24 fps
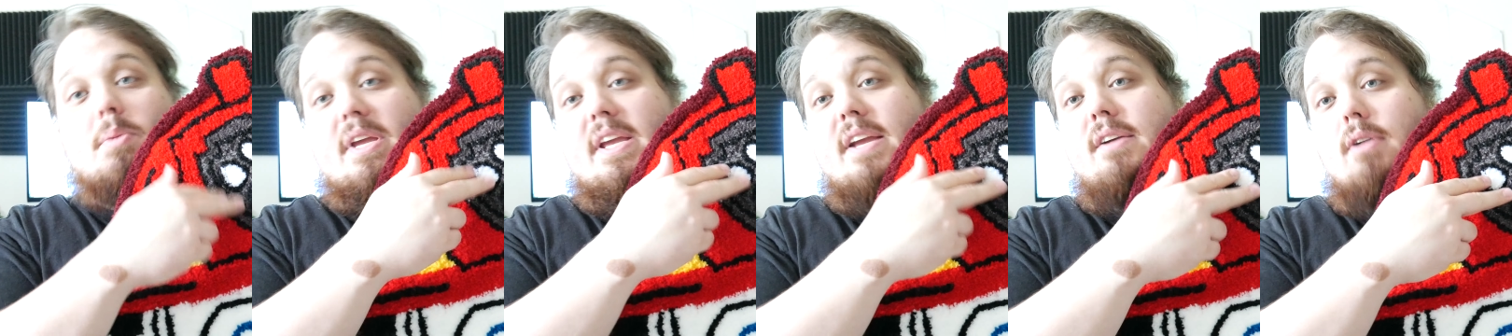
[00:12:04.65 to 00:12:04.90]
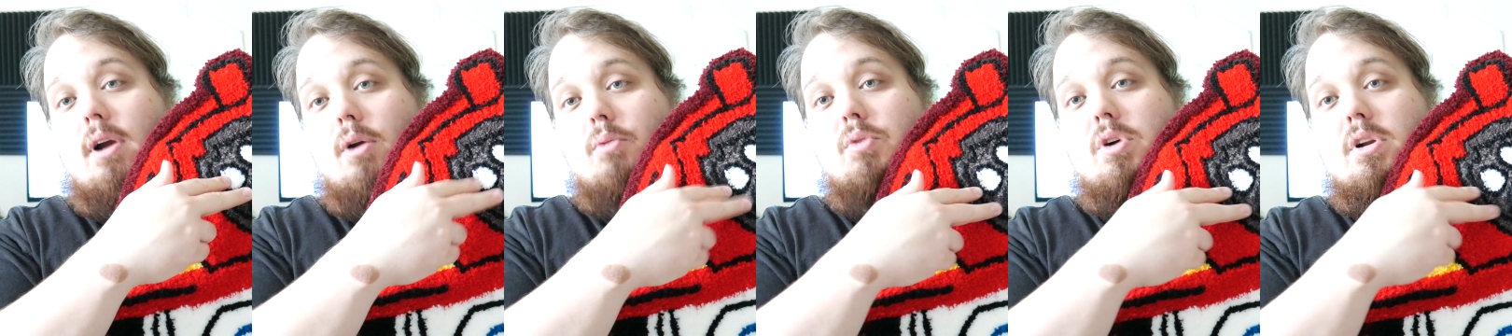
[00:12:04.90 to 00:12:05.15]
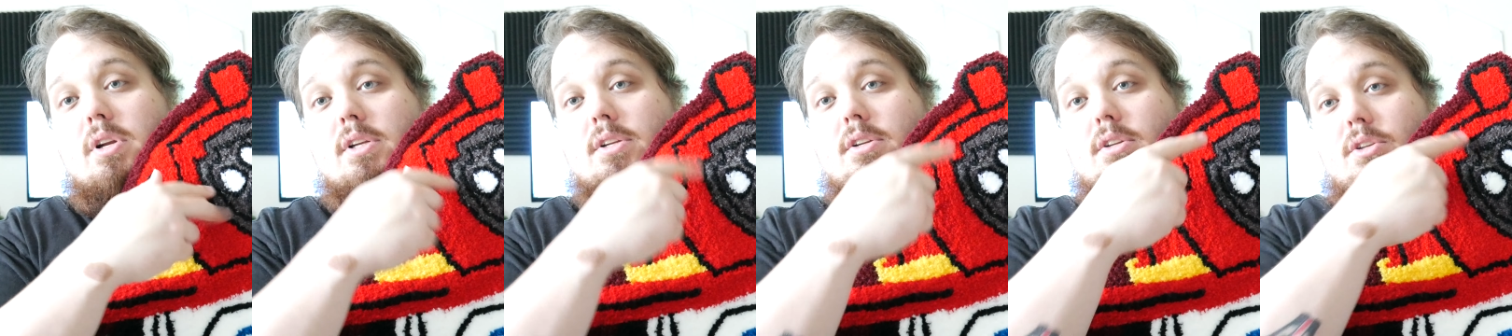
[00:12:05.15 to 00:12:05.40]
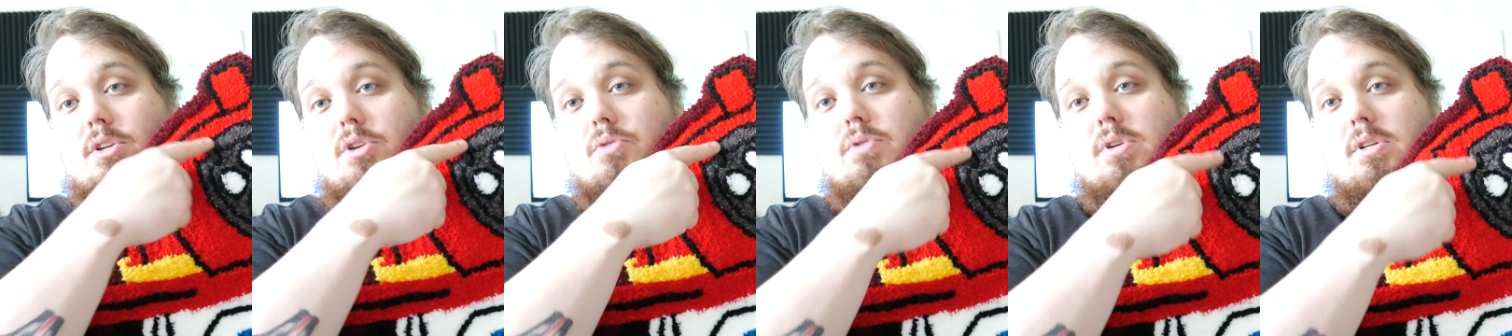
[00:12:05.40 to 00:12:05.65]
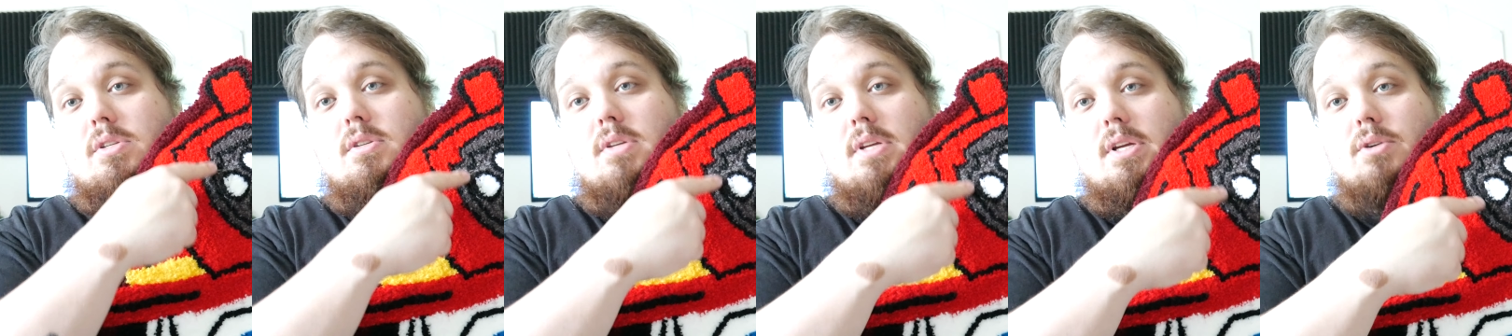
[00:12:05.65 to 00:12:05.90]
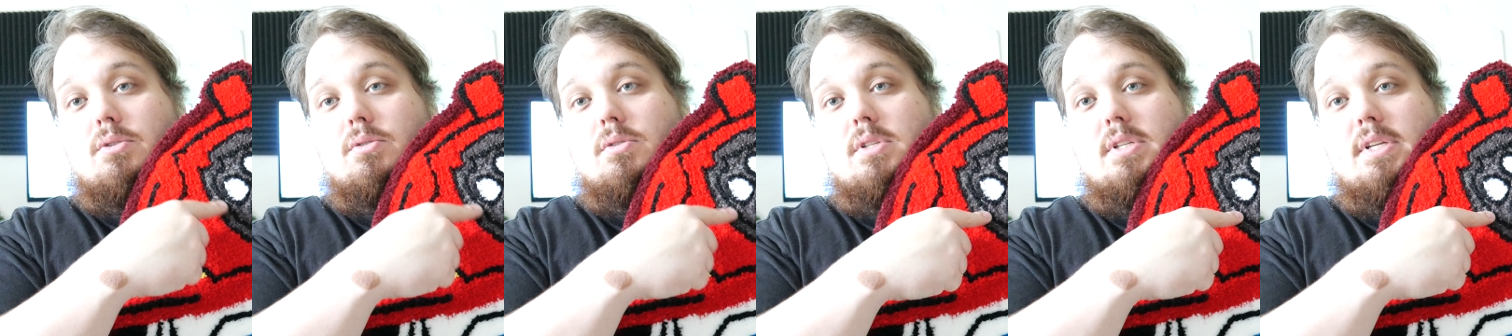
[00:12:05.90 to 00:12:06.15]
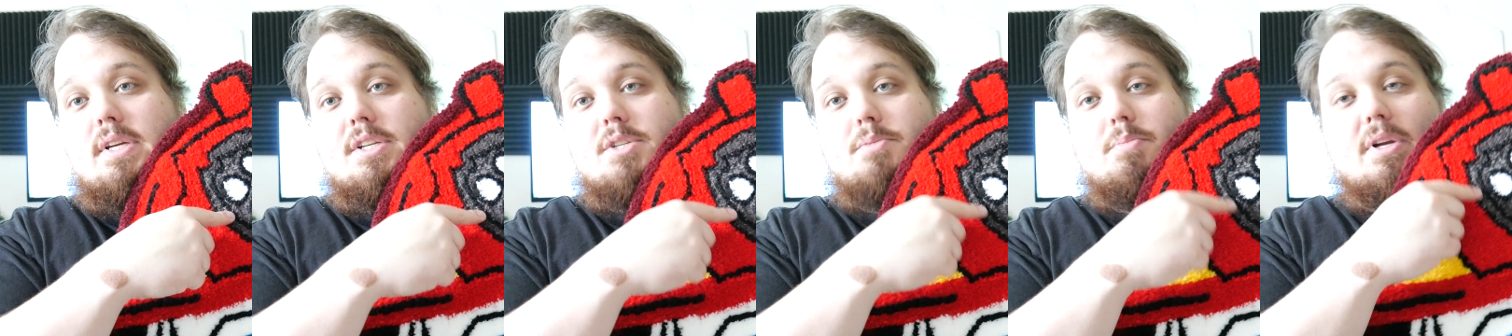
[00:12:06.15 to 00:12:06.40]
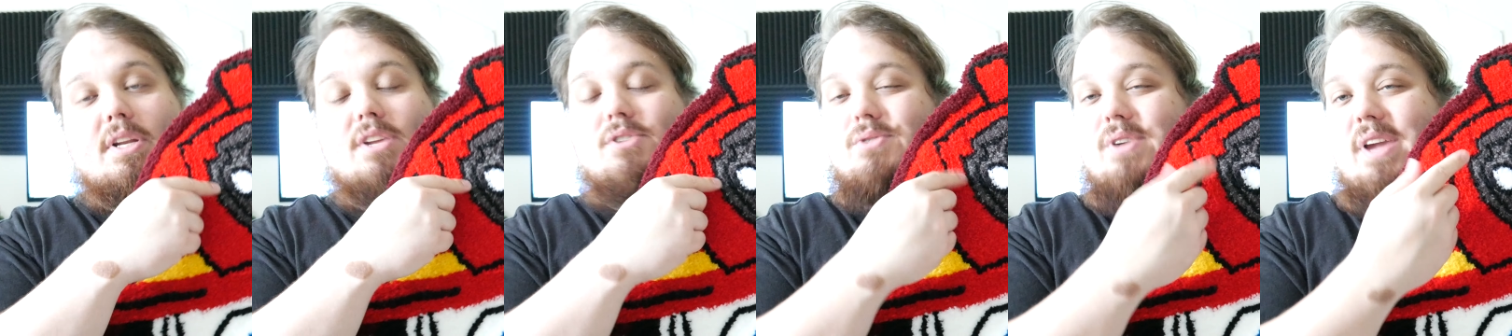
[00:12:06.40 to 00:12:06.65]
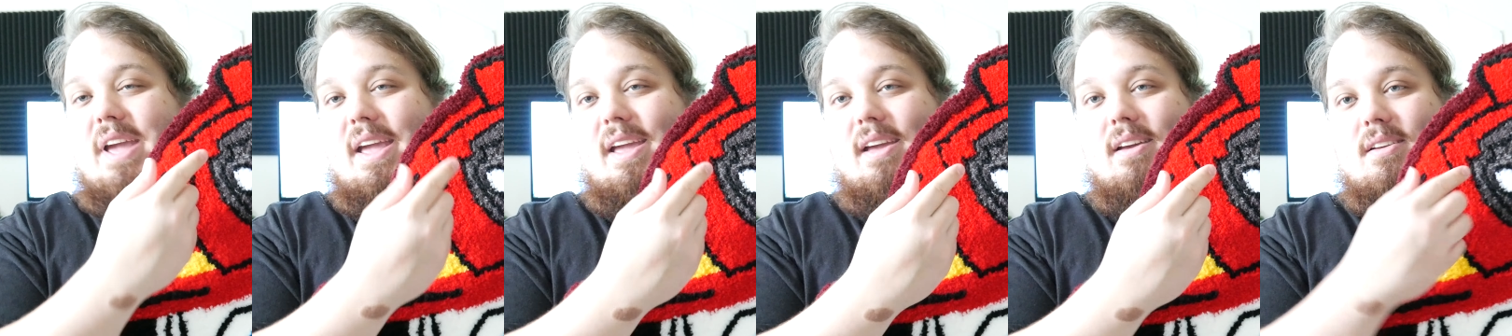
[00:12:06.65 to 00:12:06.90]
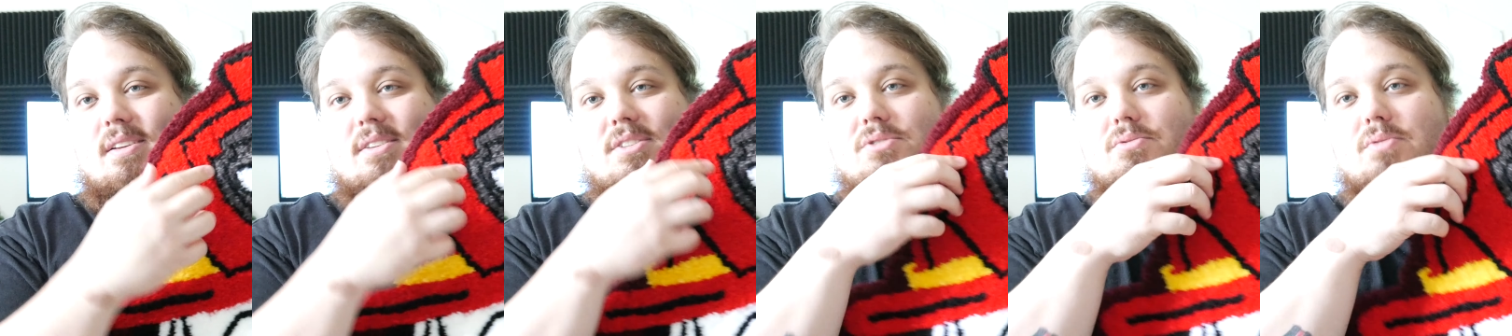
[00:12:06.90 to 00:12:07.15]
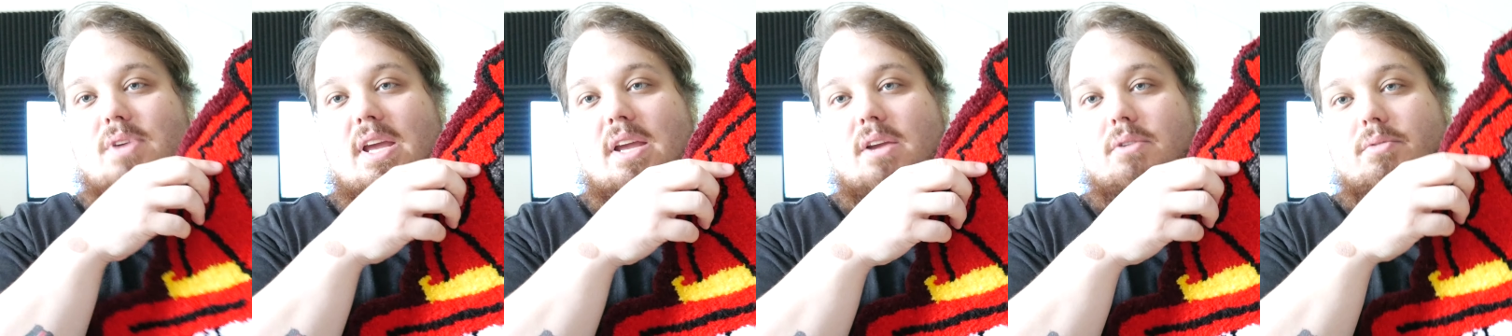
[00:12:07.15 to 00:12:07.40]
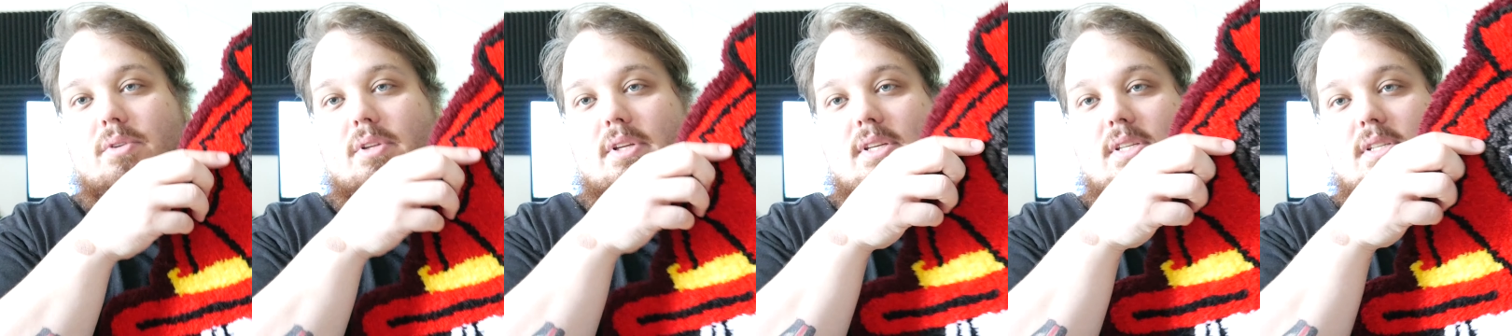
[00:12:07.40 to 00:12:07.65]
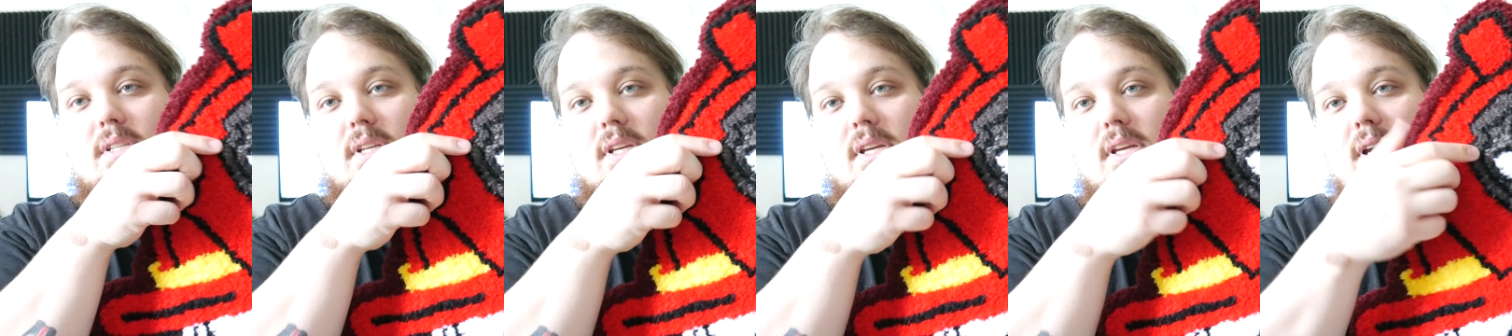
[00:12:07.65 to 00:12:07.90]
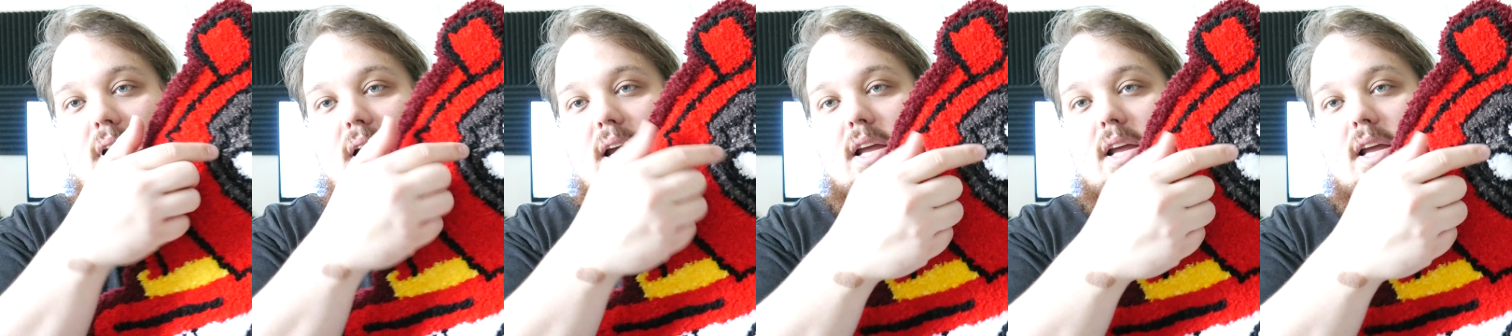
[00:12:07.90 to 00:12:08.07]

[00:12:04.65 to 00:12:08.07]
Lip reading: Here I wanted to do a single stitch, but you can't because you can't really see.